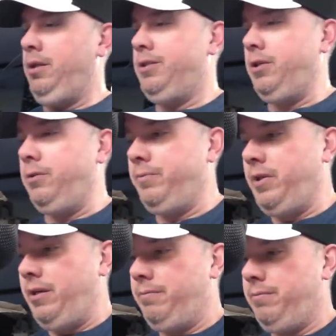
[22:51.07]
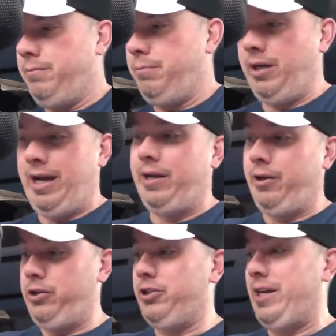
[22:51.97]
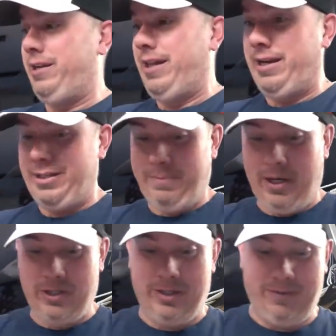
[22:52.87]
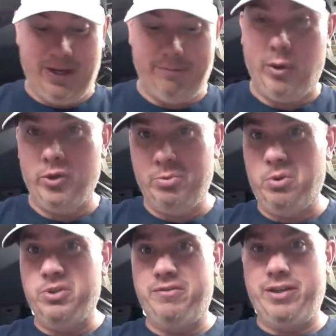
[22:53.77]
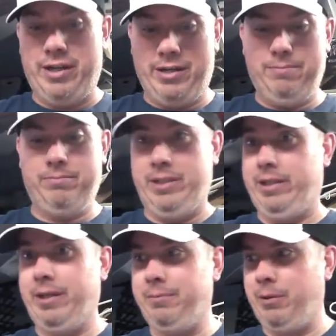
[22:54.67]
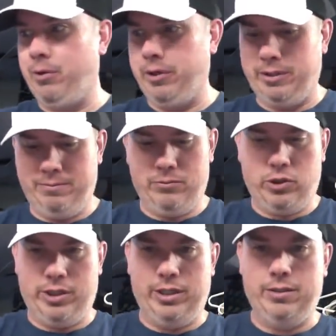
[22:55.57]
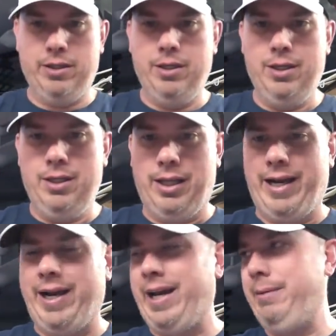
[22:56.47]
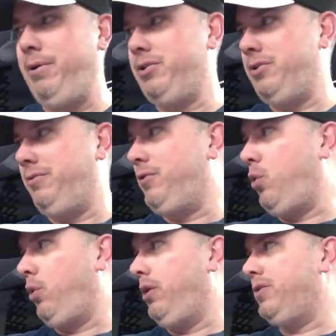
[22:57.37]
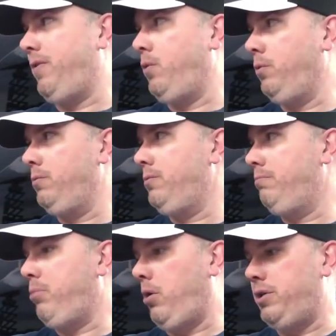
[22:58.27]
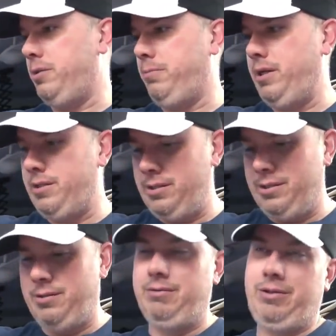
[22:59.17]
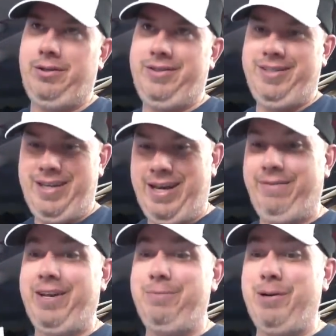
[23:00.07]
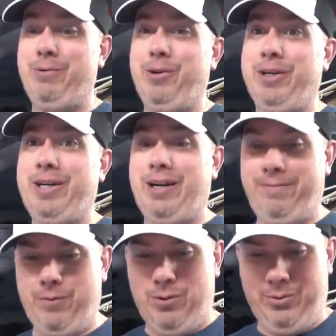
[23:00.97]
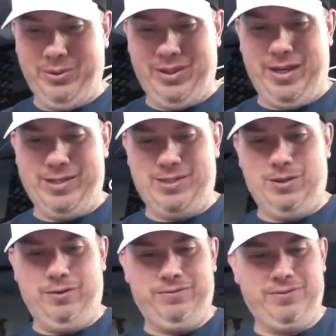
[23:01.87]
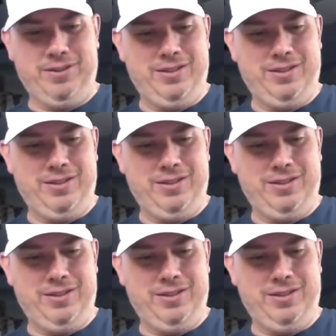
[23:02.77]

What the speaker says: So yeah, but I understand that, especially if you have multiples of an item. Yeah, that'd be really tricky. Like I got a bunch of cordless phone parts and pieces. I've had to be really careful with that stuff.